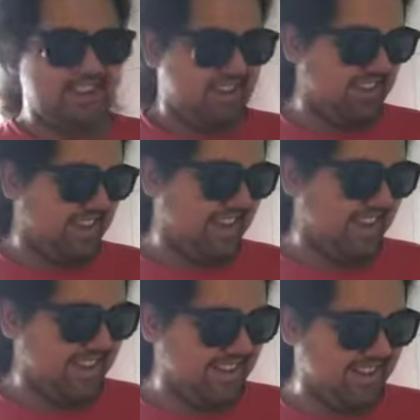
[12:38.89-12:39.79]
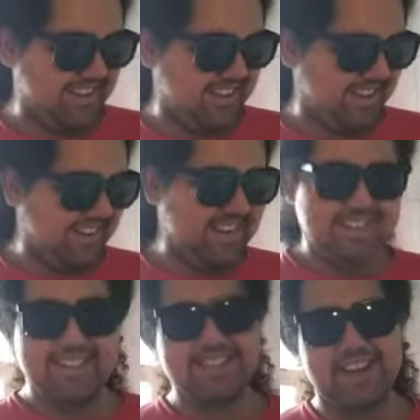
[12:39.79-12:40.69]
Like,
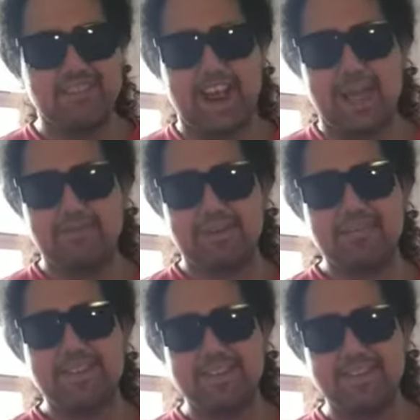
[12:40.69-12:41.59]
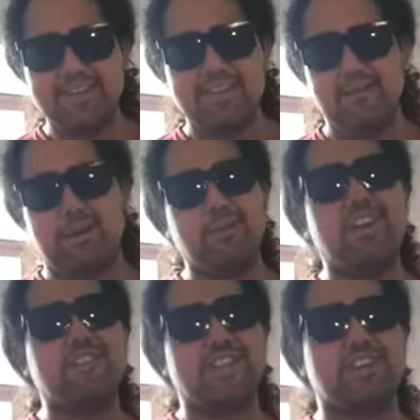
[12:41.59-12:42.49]
that's never happened to me, but I would
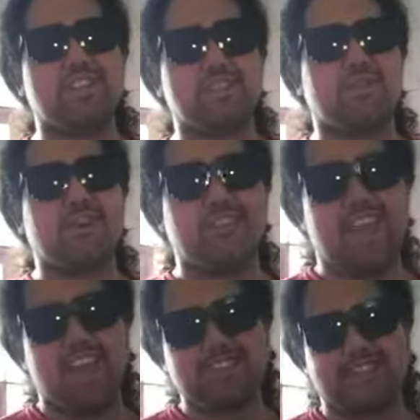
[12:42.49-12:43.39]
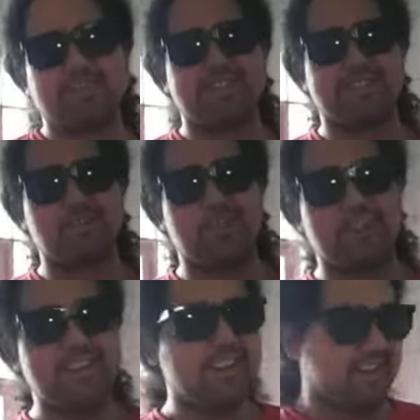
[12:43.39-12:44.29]
love to hear a story if that has happened to
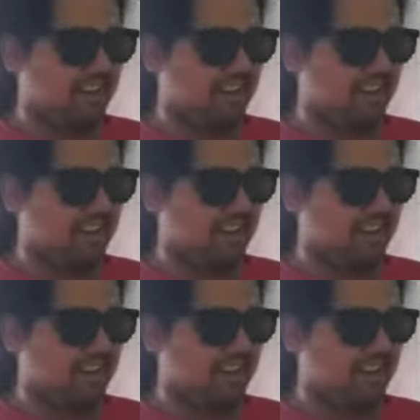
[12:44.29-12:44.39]
someone.